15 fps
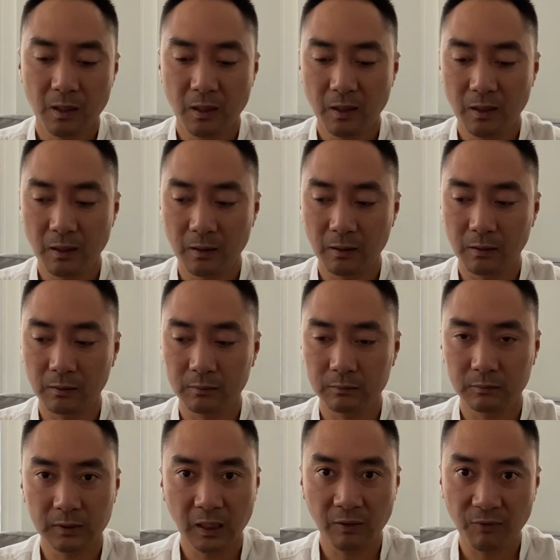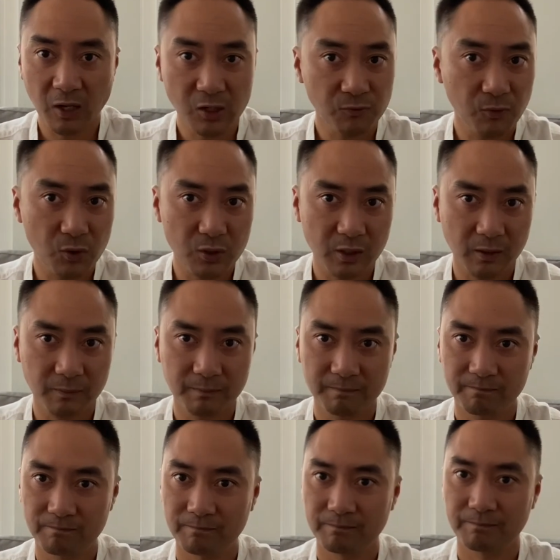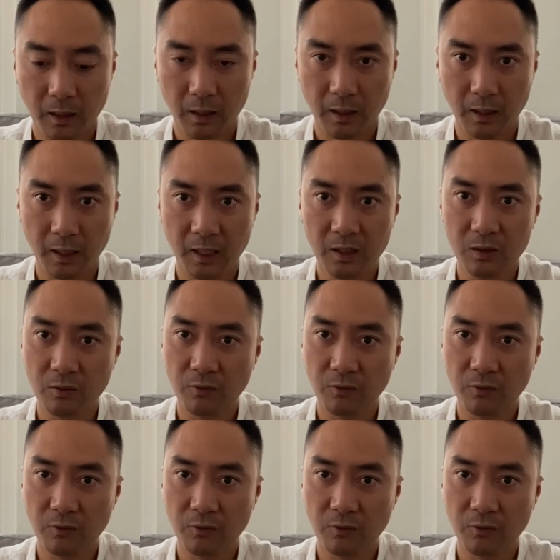and vice versa. In the